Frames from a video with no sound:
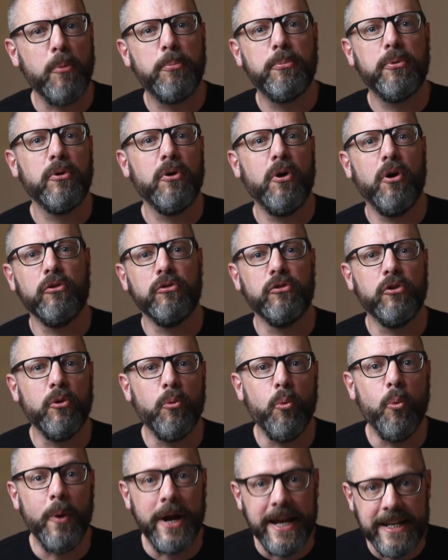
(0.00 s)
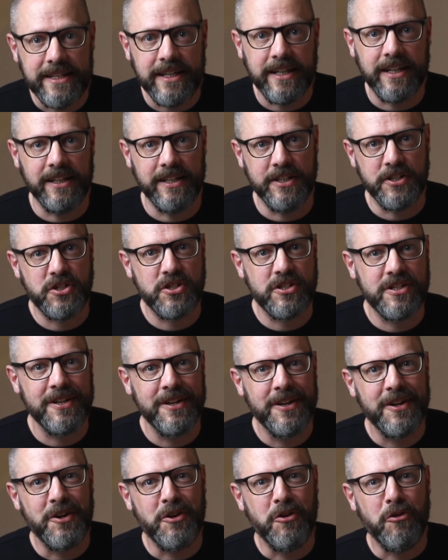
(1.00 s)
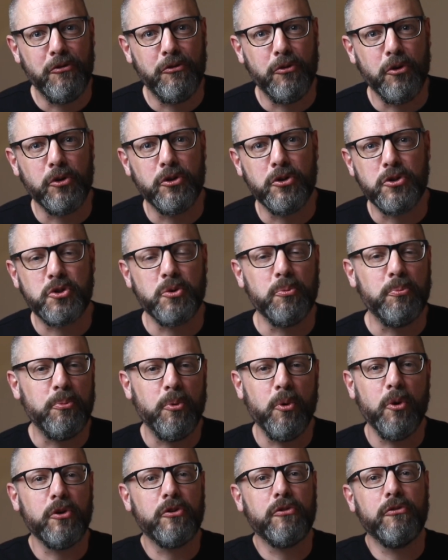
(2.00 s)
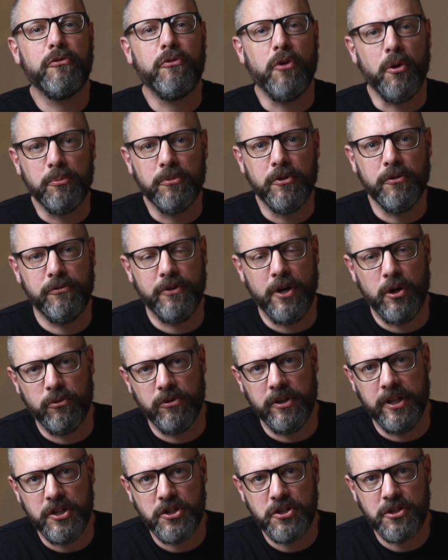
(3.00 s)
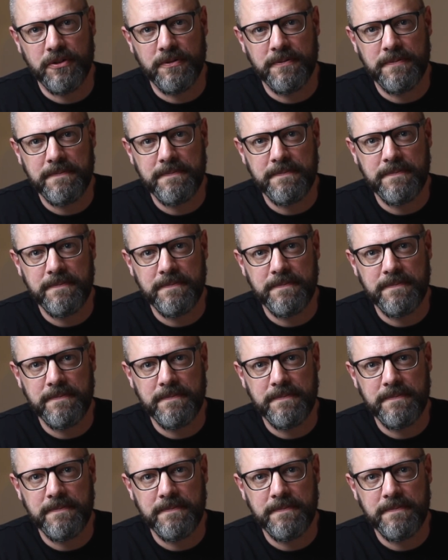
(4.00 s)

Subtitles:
up on the waiting list for the support from the foundation.